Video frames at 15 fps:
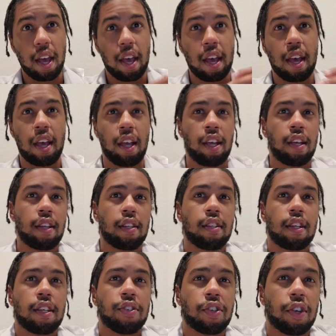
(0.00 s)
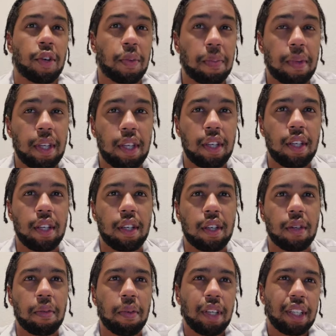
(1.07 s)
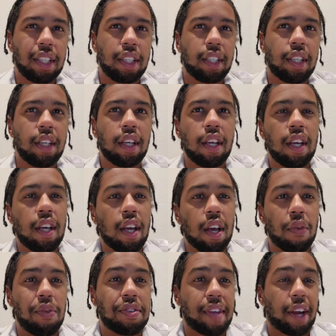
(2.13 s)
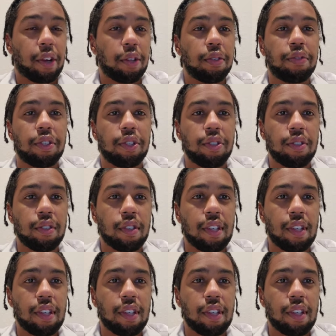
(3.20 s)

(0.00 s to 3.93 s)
And it's going to be really recycler view.